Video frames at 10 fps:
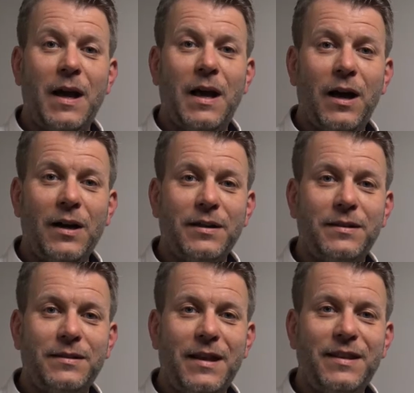Hi,
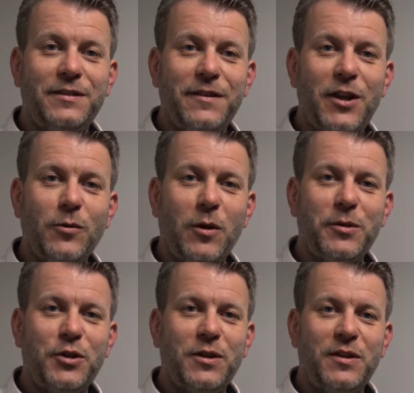in this video I'll
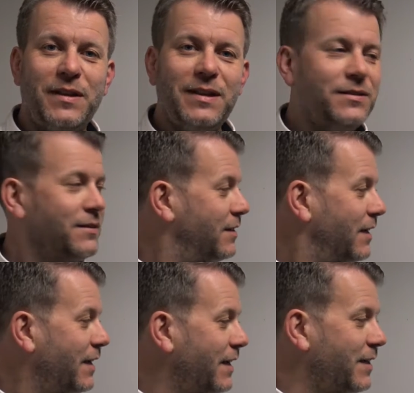be showing you this.
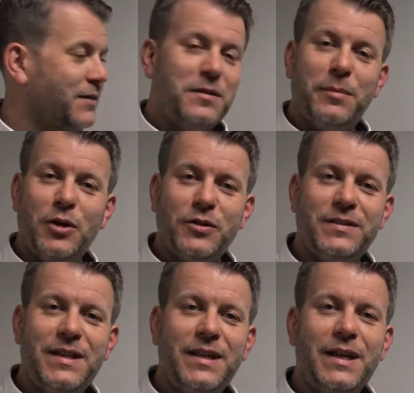It's the Bosch
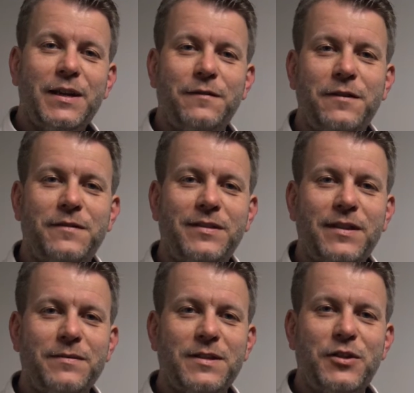
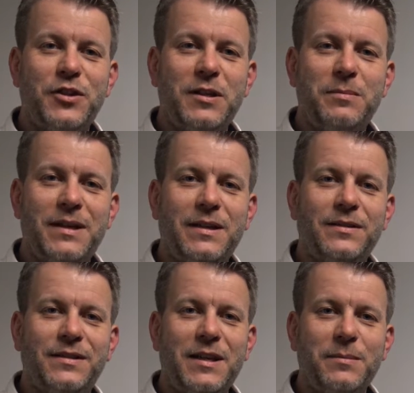TDA5070GB
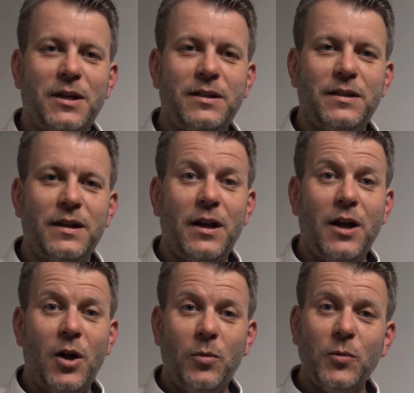Steam iron,
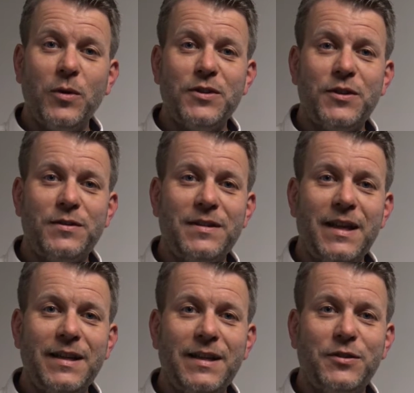and what I want to do
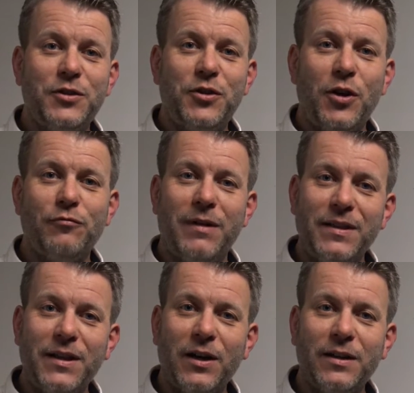today is to show you
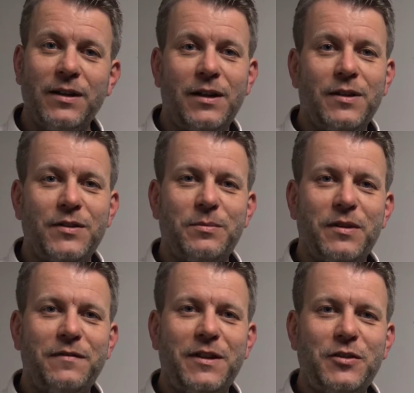around the iron some of
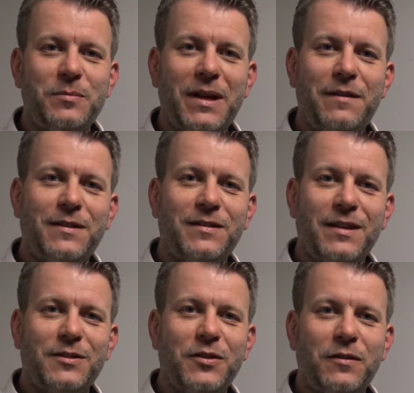the features and benefits
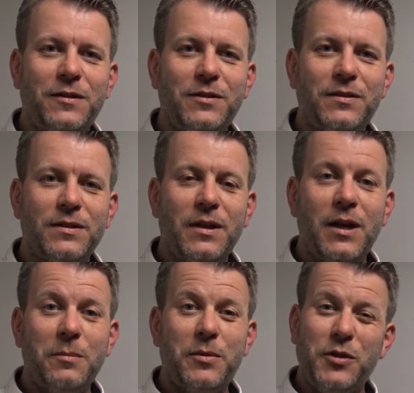that it offers.
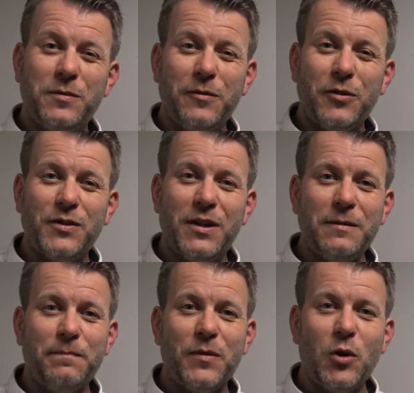But just before I
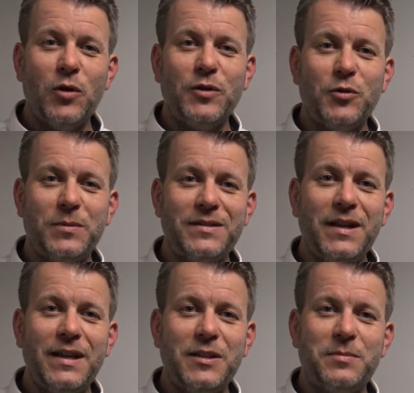start, all I normally
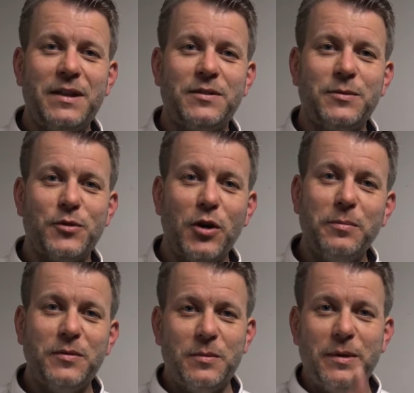say is please
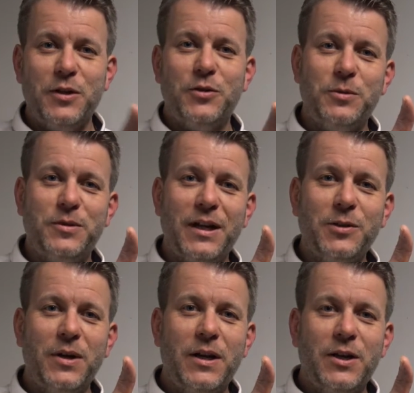subscribe to my YouTube
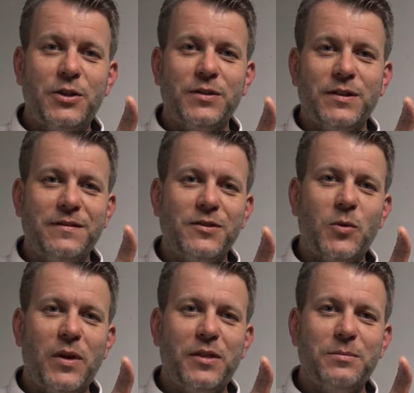channel, just give us a
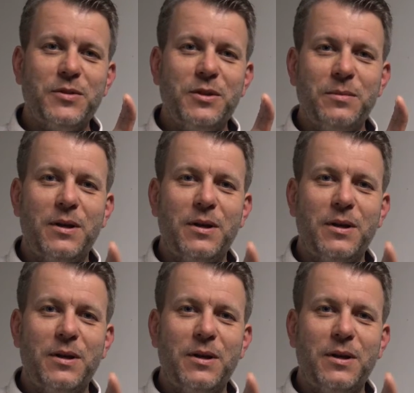quick thumbs up.